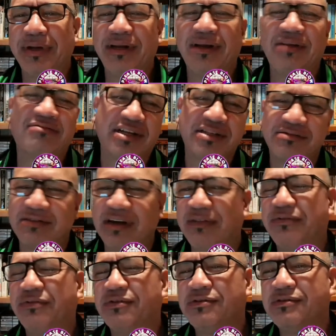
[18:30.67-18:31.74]
and then runs
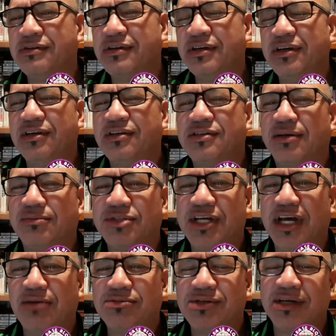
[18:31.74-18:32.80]
right through
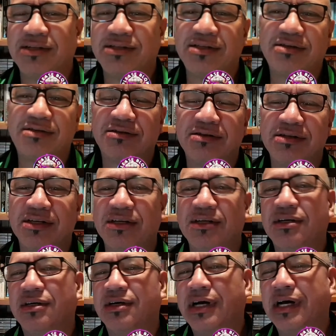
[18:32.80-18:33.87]
sometimes until
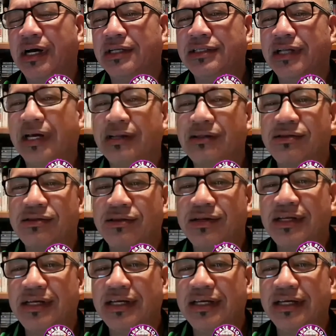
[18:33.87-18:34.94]

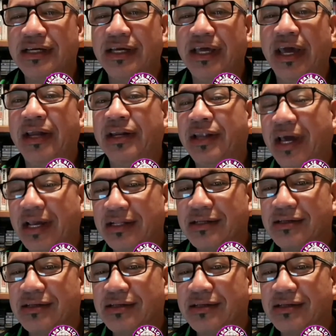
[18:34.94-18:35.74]
9:30 at night.